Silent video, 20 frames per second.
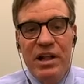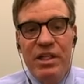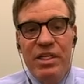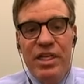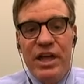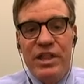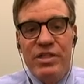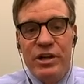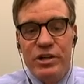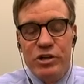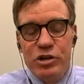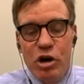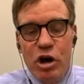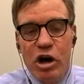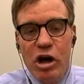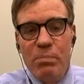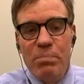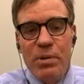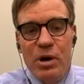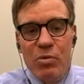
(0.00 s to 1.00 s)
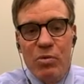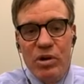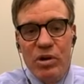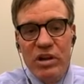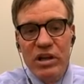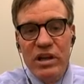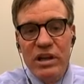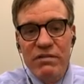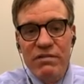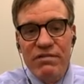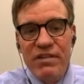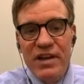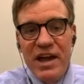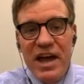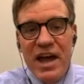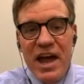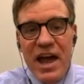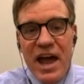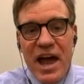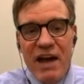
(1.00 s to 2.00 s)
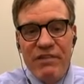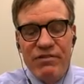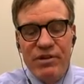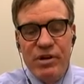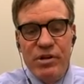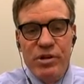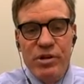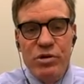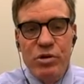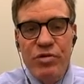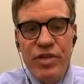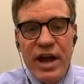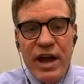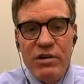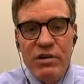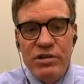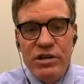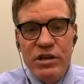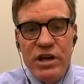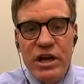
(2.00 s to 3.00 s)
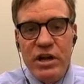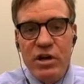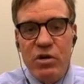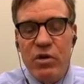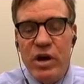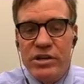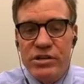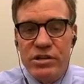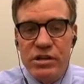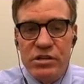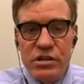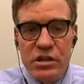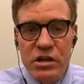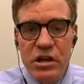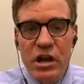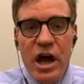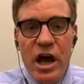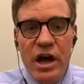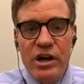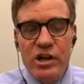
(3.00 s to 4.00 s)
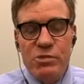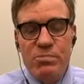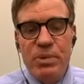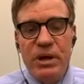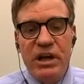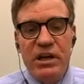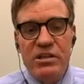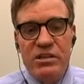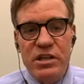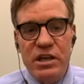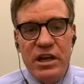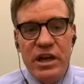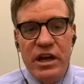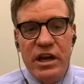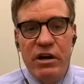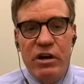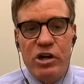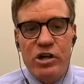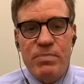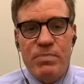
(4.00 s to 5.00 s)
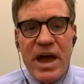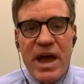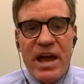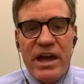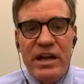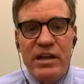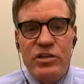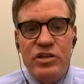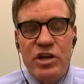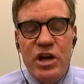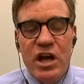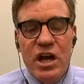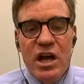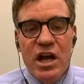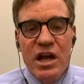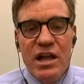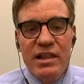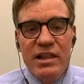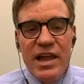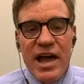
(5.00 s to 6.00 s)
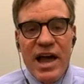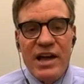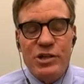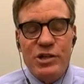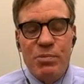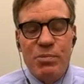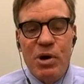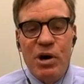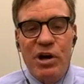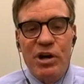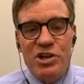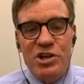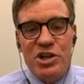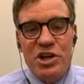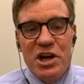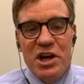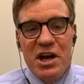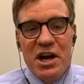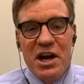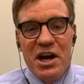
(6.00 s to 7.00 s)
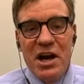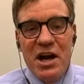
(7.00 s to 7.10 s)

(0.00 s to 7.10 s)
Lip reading: than the TARP relief after the 2008 crisis, not as big as the CARES package last March.